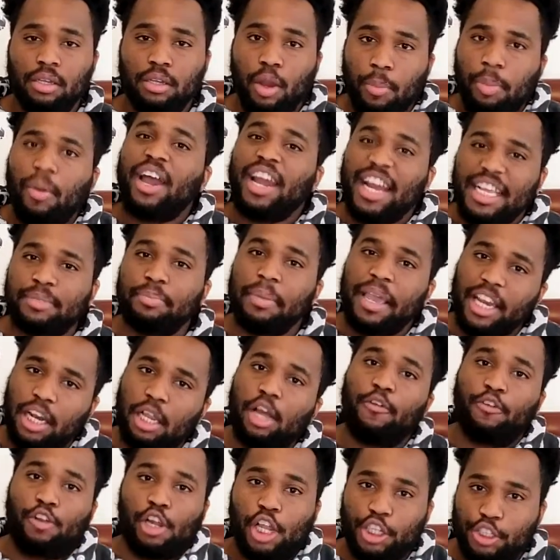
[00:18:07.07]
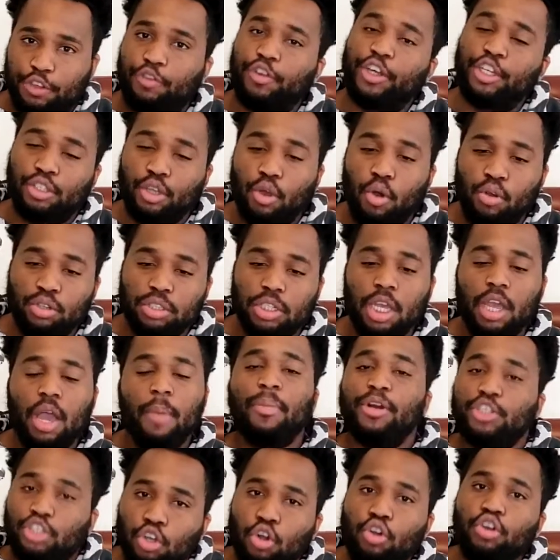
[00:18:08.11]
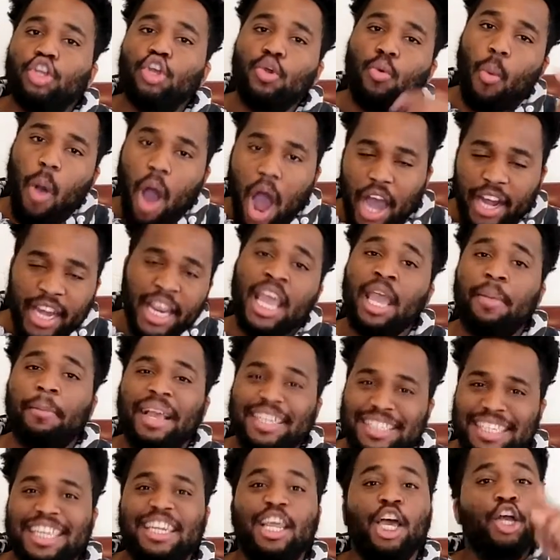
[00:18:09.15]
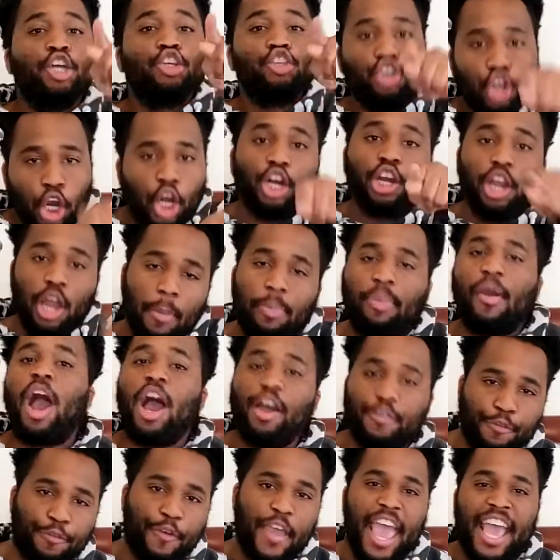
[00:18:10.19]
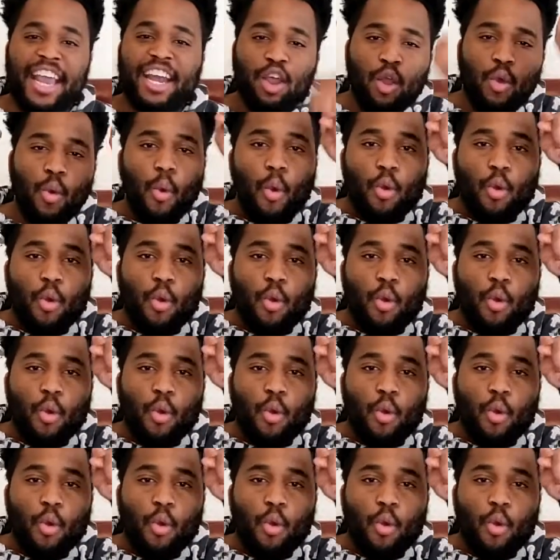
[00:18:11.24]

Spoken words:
LeBron has made good clutch free throws, but do you want him you're a LeBron fan.